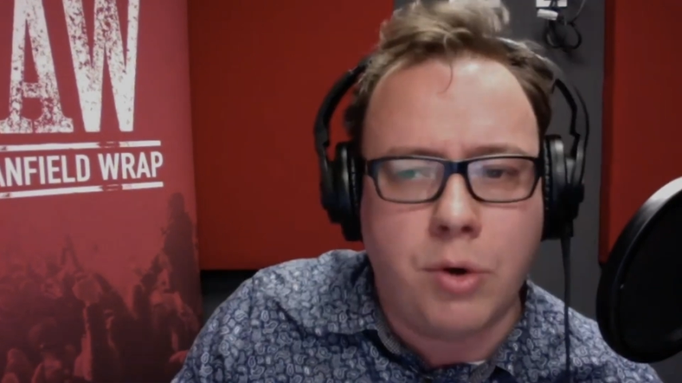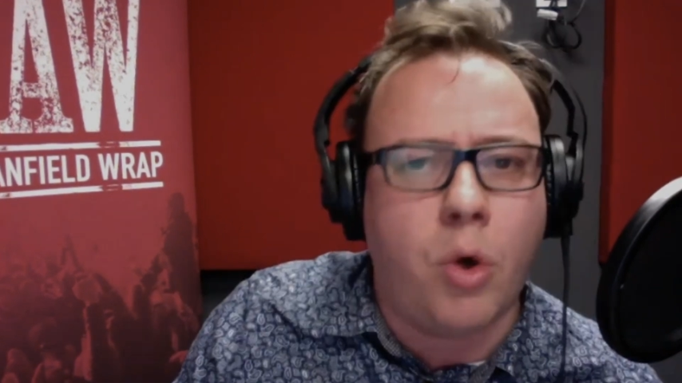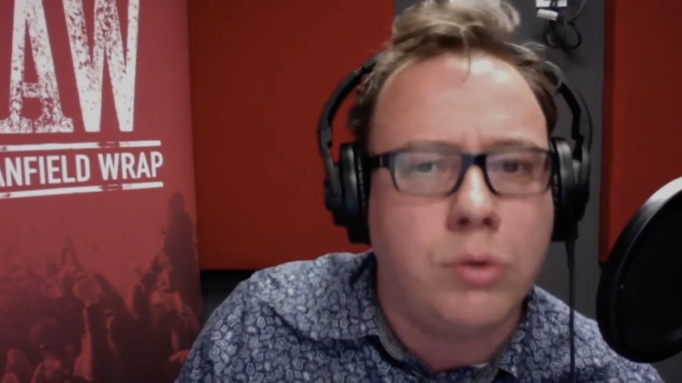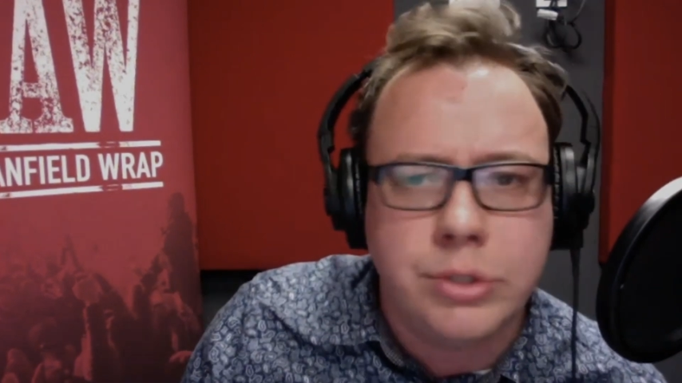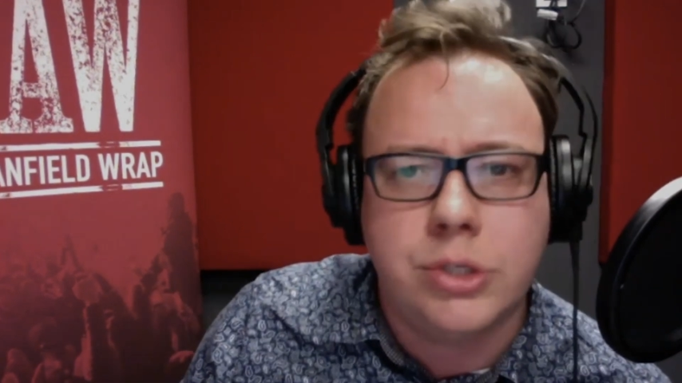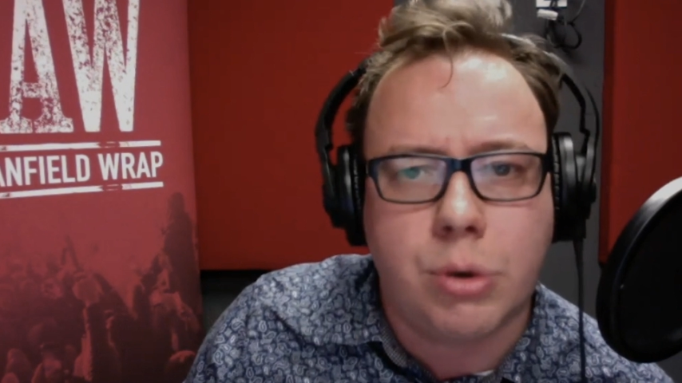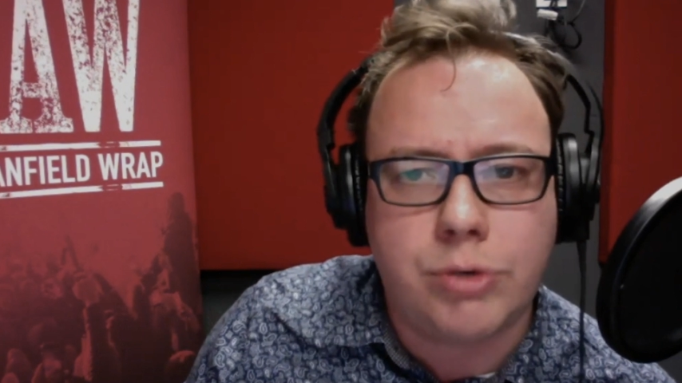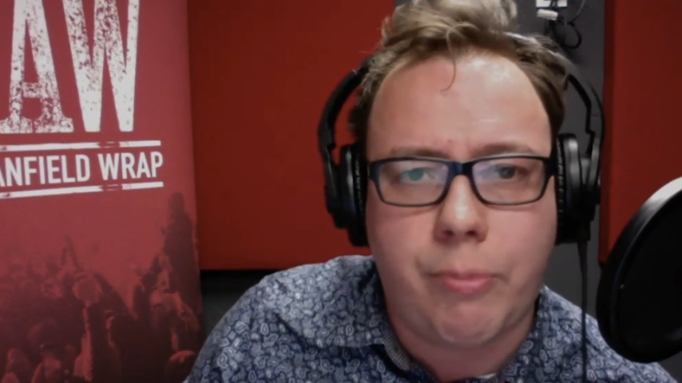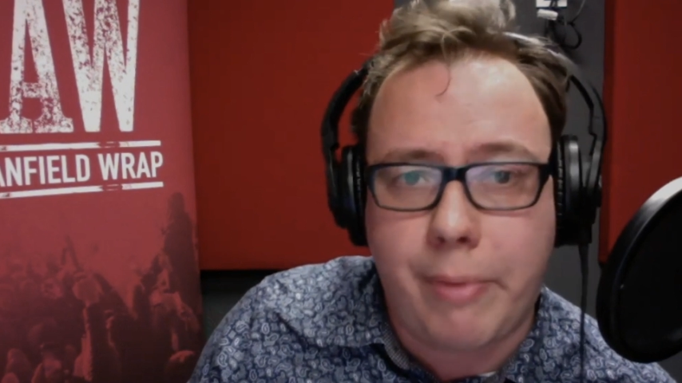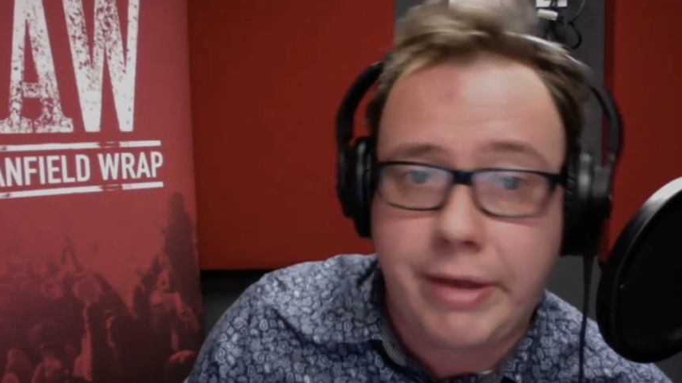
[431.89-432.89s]
They're not
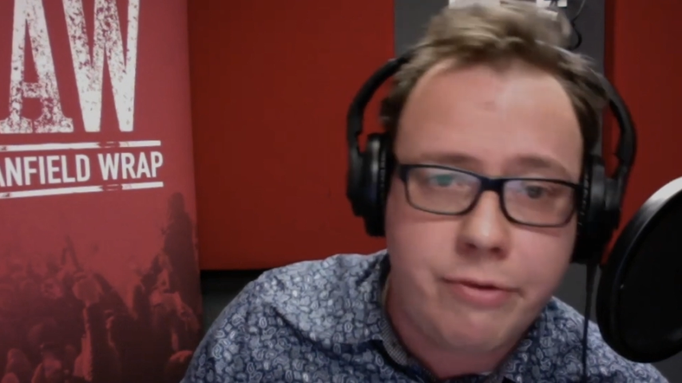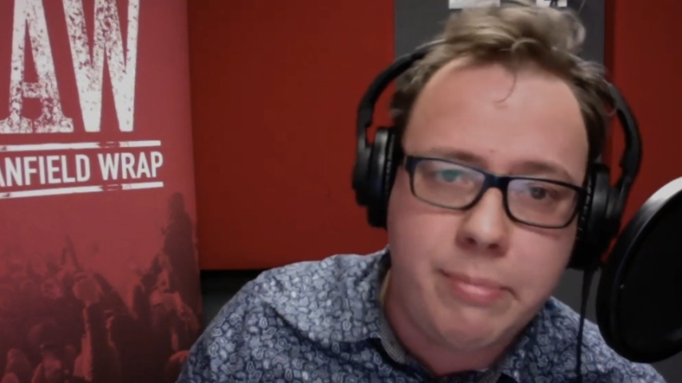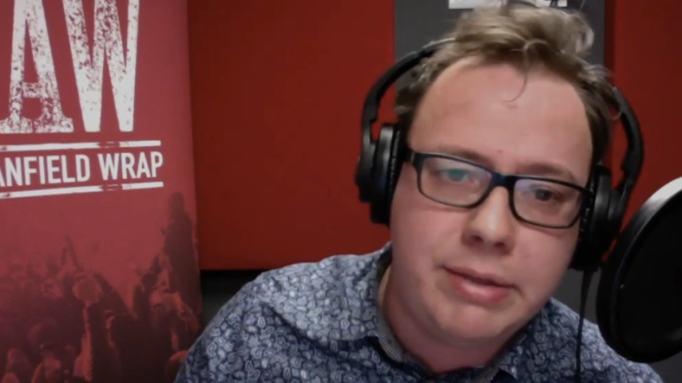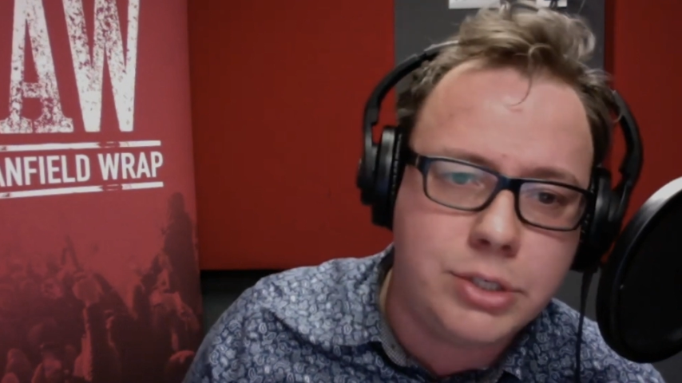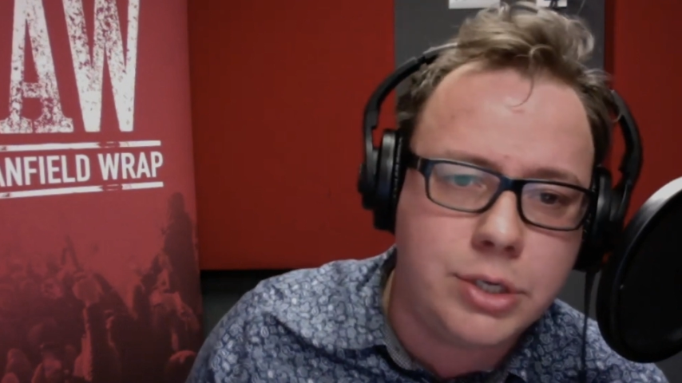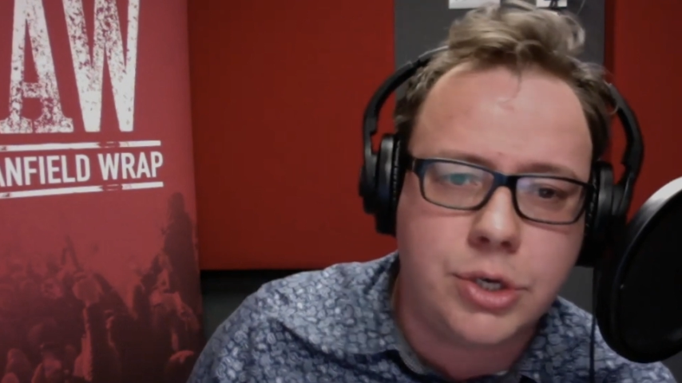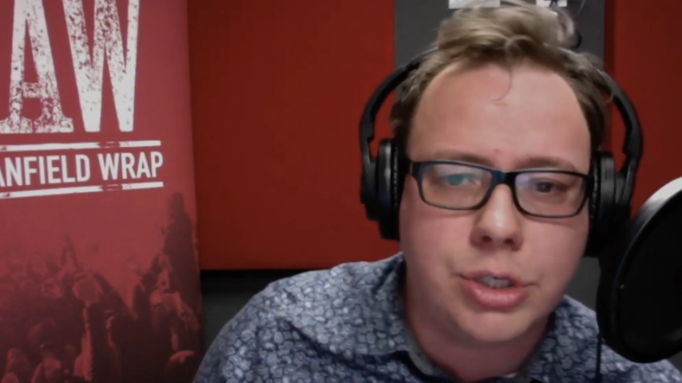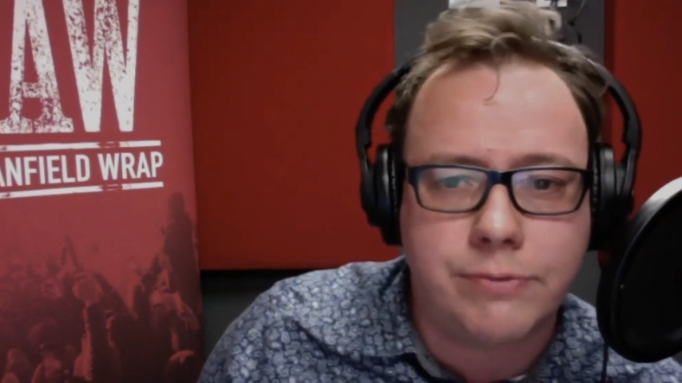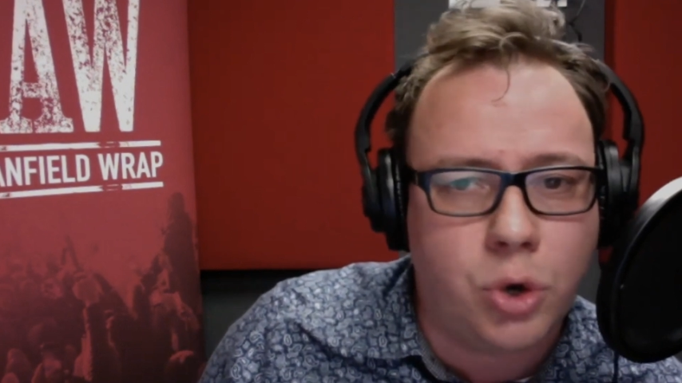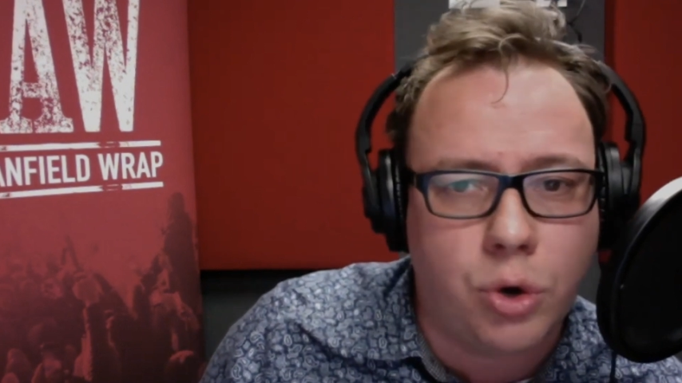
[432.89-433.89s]
underdogs for me. For me, this is a
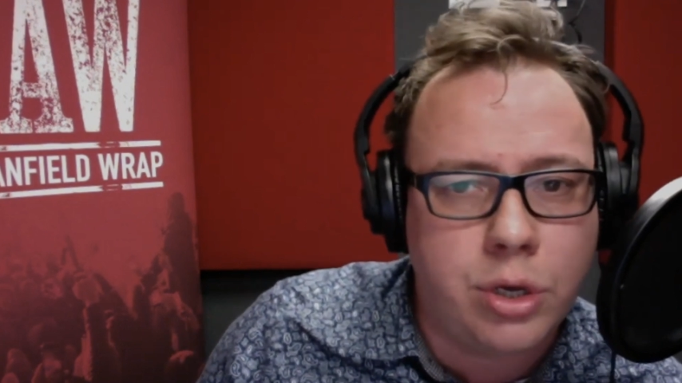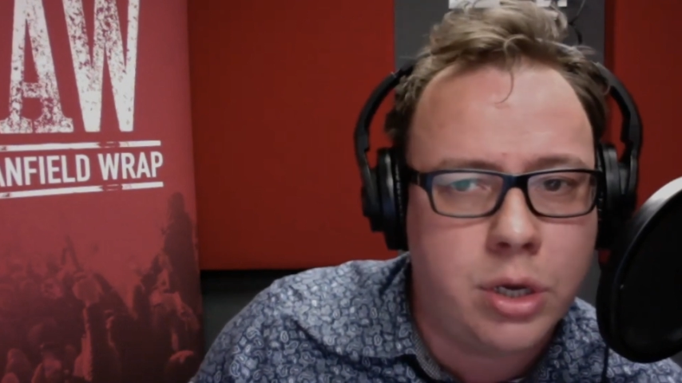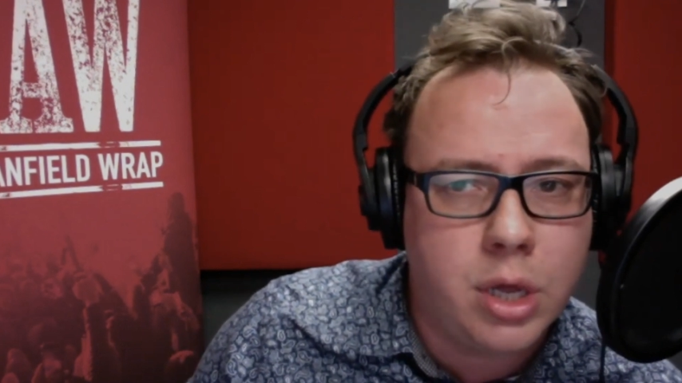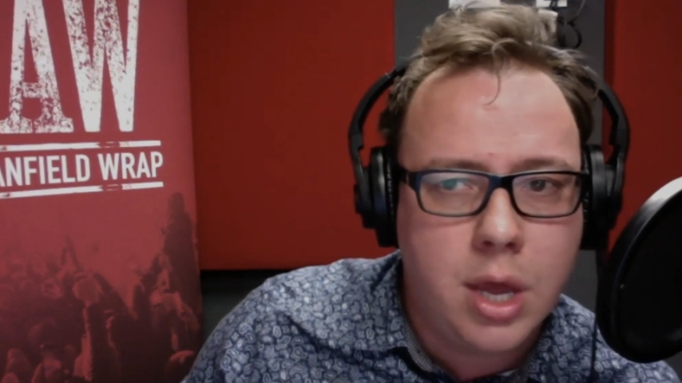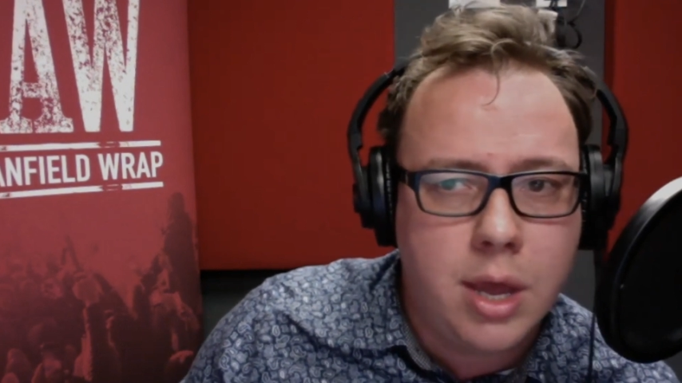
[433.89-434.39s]
toss of a coin.